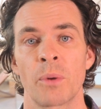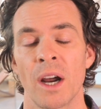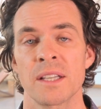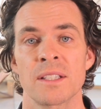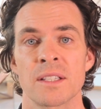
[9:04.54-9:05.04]

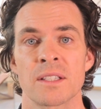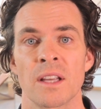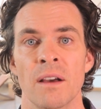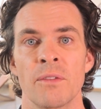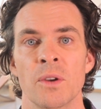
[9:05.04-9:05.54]
Prices
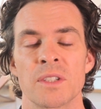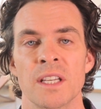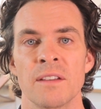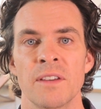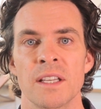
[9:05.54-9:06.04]
of those
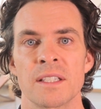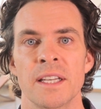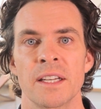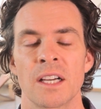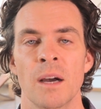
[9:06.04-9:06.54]
EVs
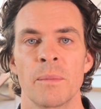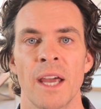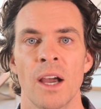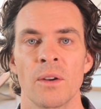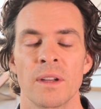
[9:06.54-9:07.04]
need to come
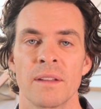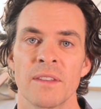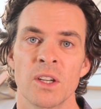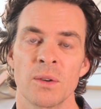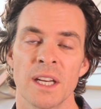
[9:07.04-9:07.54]
down.
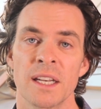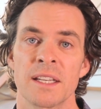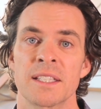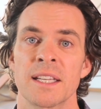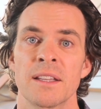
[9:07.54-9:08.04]
Then you needed
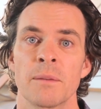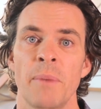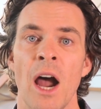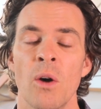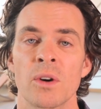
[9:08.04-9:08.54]
to see the
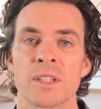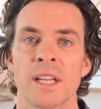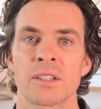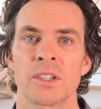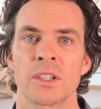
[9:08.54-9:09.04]
power
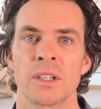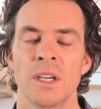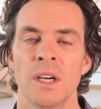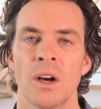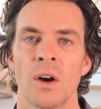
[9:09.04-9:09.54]
sector
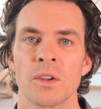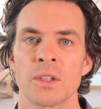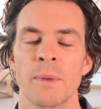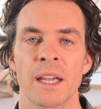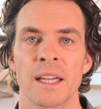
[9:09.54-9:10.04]

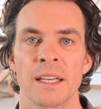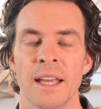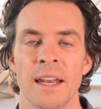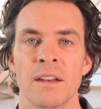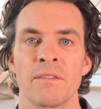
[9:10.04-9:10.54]
also making
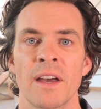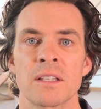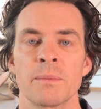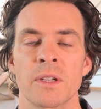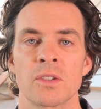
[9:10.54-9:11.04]
an
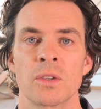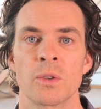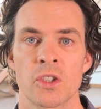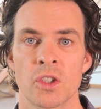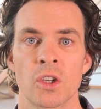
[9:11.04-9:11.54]
investment to
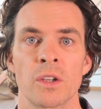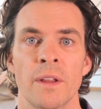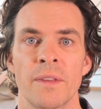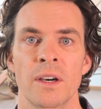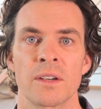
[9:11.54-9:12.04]
ensure
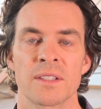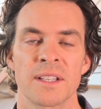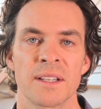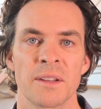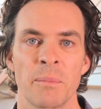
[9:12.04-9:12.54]
that there's
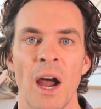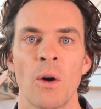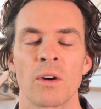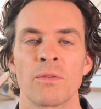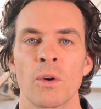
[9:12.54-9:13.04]
the
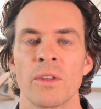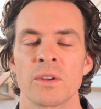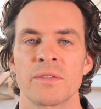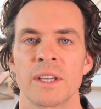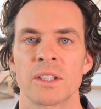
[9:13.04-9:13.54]
power for
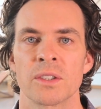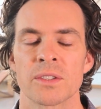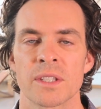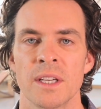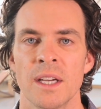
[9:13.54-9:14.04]
those
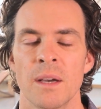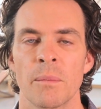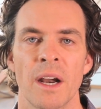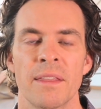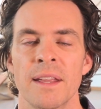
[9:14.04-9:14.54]
vehicles.
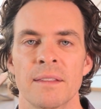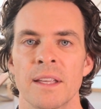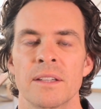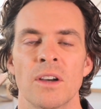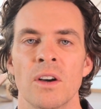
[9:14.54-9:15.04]
But I think
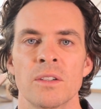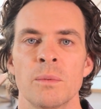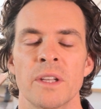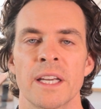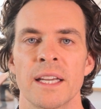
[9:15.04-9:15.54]
that
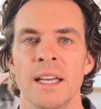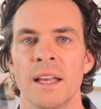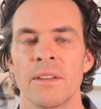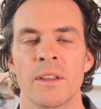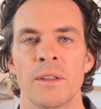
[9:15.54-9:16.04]
ultimately
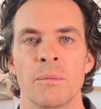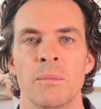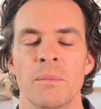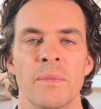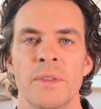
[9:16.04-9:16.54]

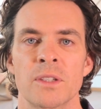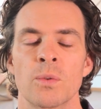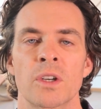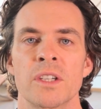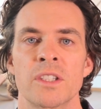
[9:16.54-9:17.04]
this
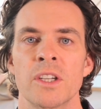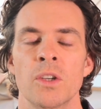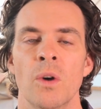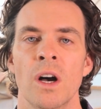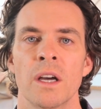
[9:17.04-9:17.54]
will
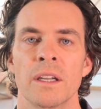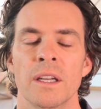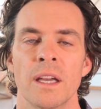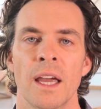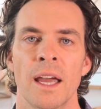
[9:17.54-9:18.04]
continue on,
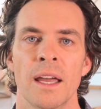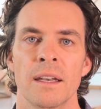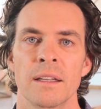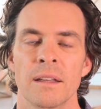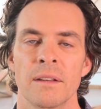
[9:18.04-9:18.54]

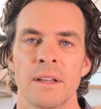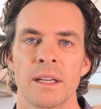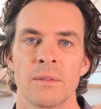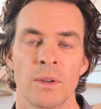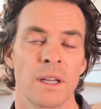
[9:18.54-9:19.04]
and
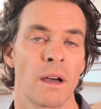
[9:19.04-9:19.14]
the